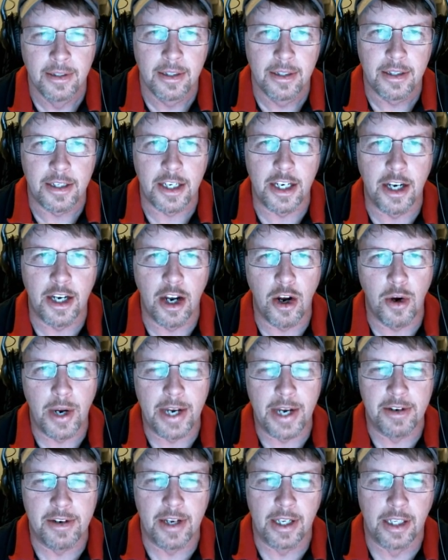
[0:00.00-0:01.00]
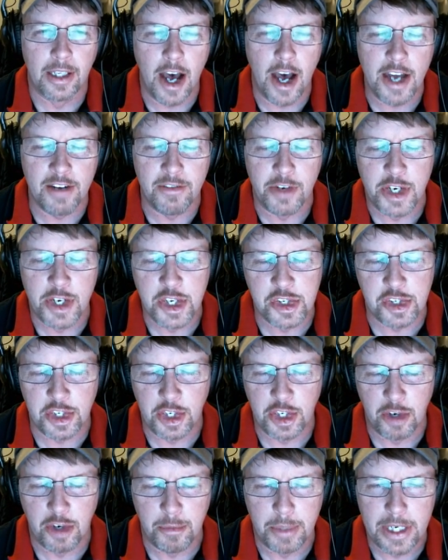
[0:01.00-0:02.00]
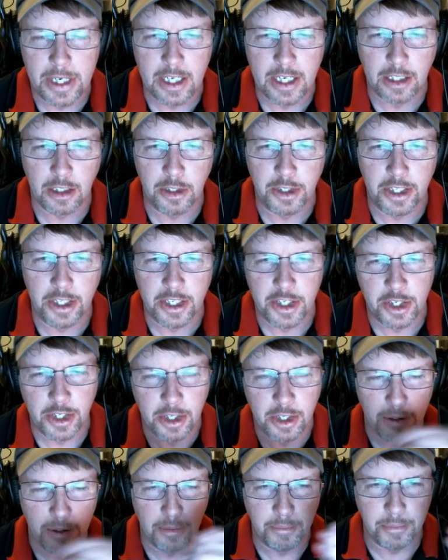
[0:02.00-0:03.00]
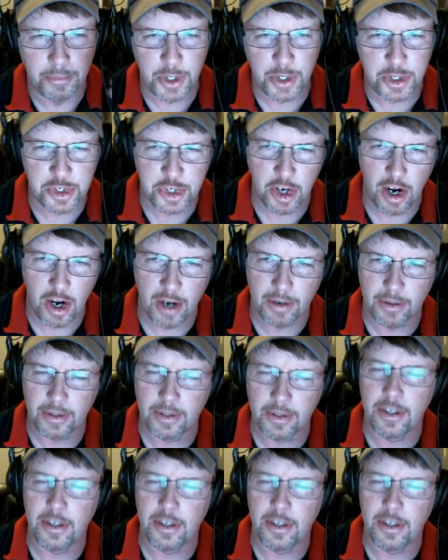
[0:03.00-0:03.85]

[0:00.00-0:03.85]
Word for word: you know and a lot of us you know me included you go you start